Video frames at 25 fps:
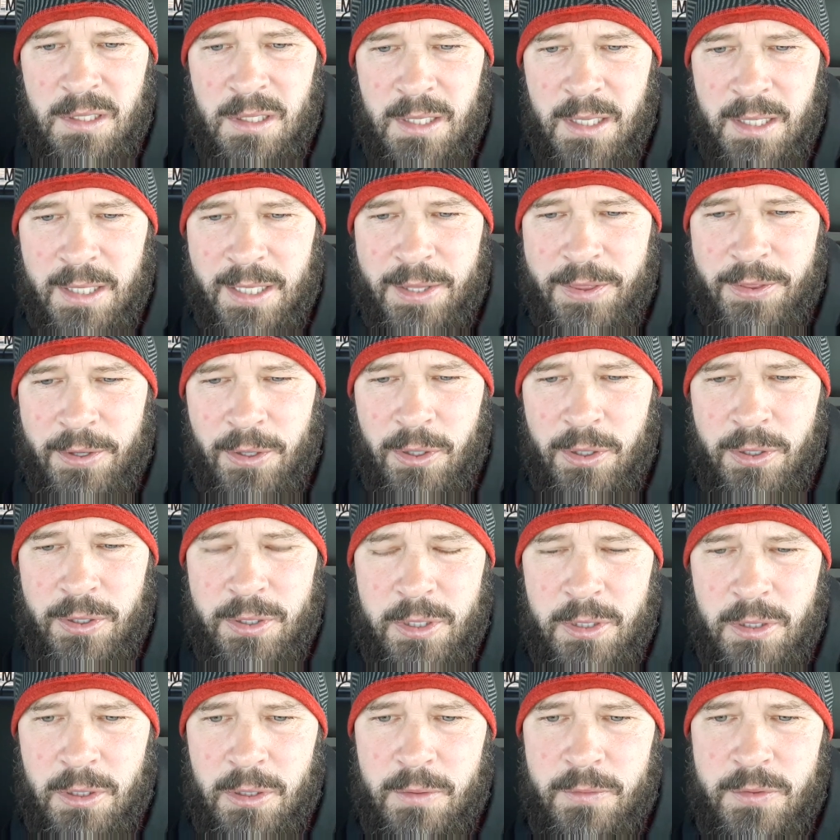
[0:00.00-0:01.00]
In the third
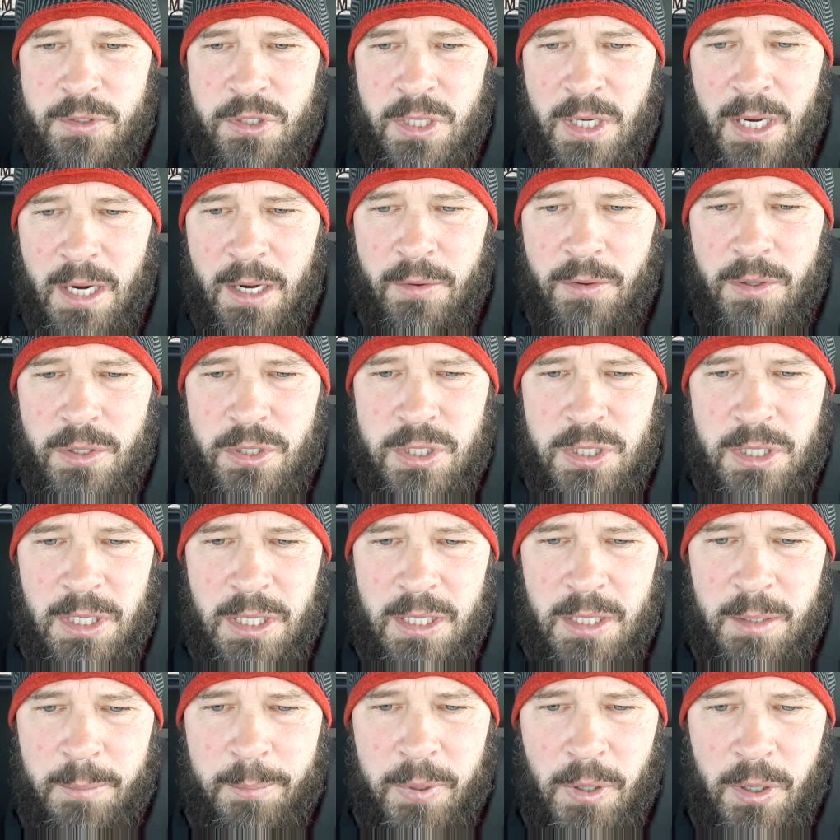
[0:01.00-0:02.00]
year of Cyrus,
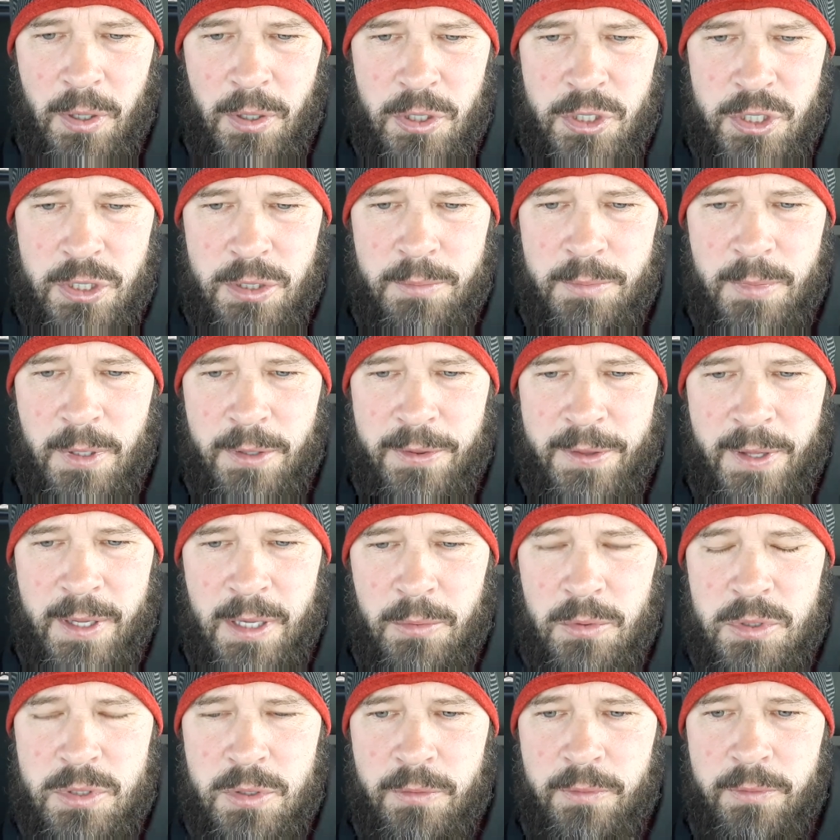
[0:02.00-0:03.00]
king of Persia, a
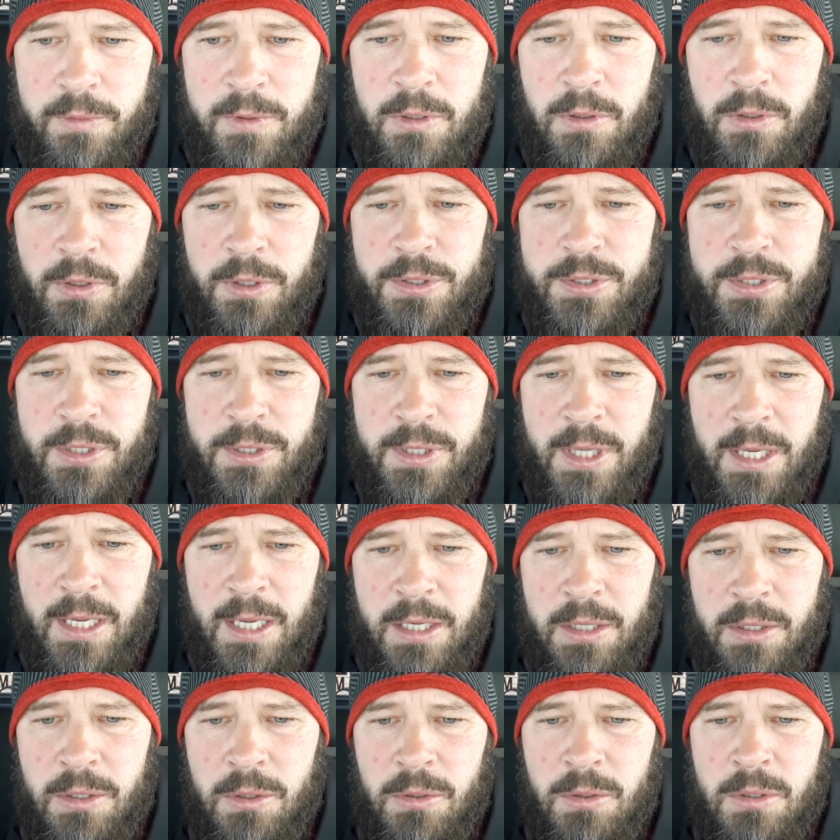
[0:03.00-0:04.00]
thing was revealed unto
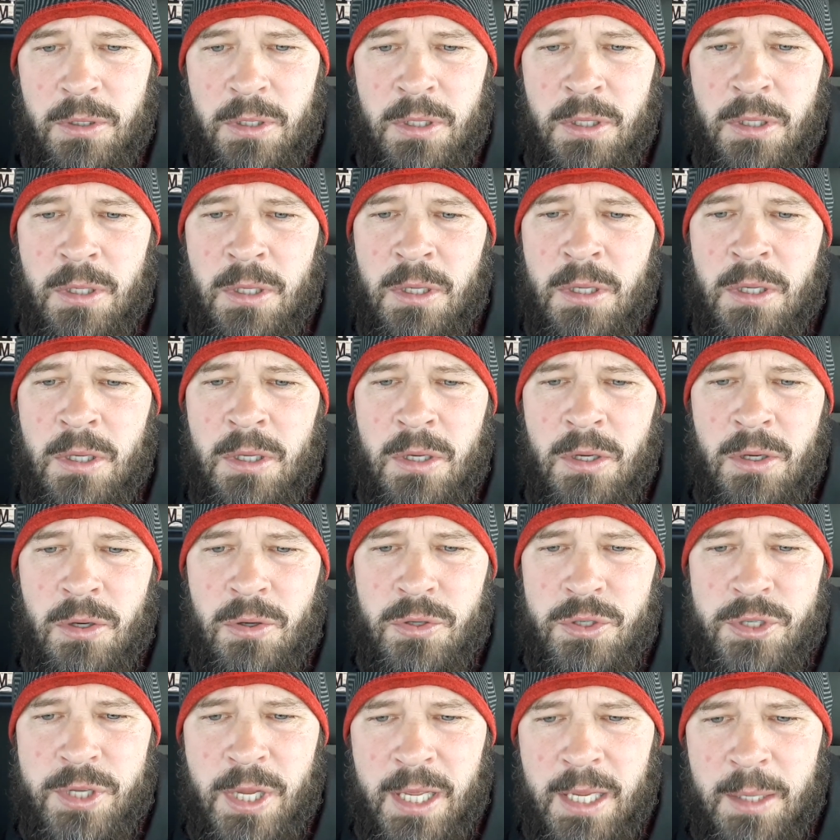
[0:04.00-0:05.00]
Daniel,
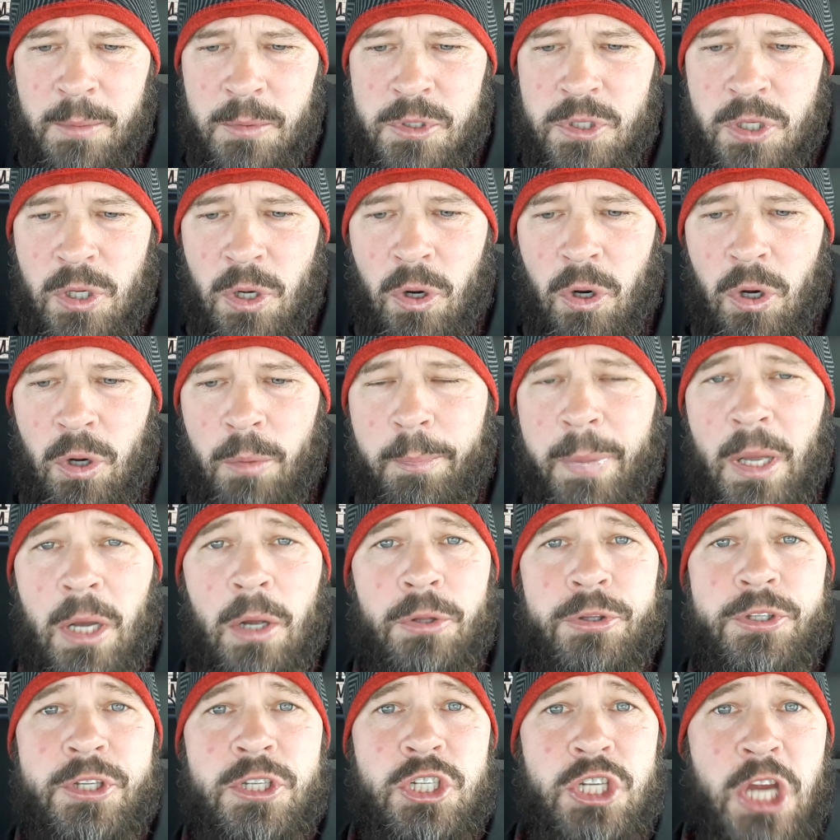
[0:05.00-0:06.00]
whose name was called
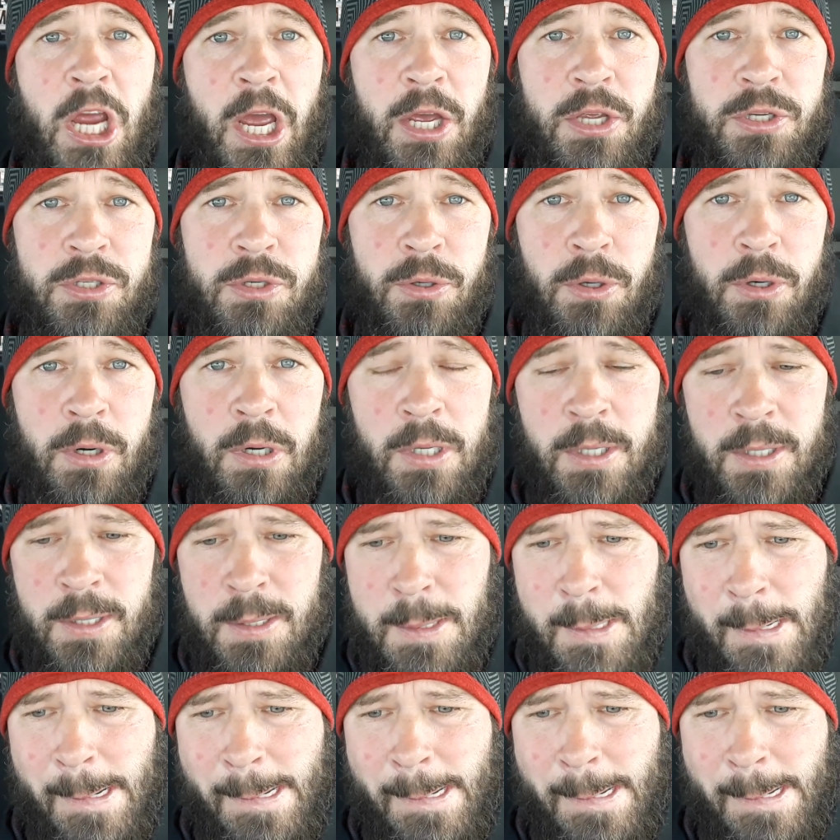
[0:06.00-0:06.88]
Belteshazzar.